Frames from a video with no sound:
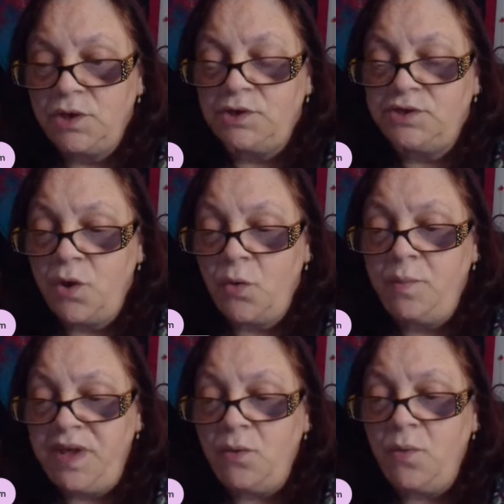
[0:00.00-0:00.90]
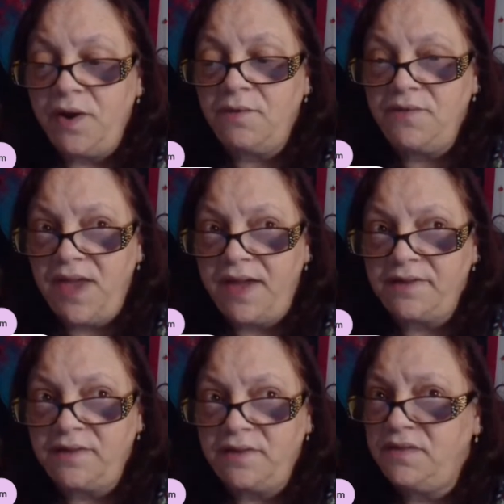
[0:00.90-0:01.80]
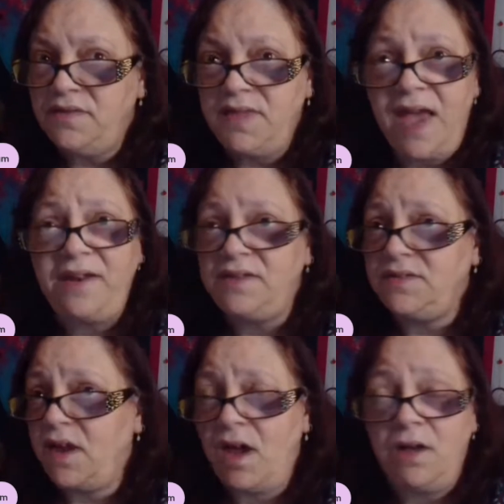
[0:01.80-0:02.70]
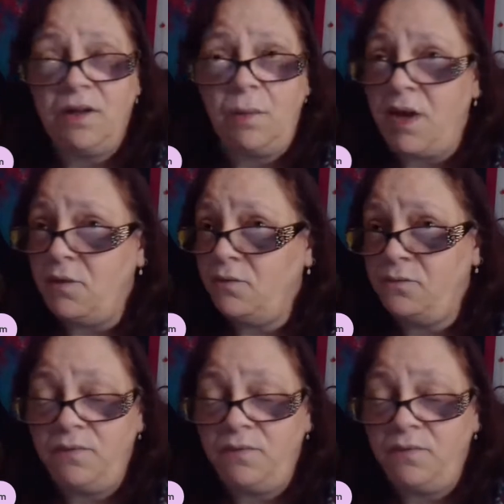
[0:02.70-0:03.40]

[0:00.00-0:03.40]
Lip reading: So be aware of that. That is about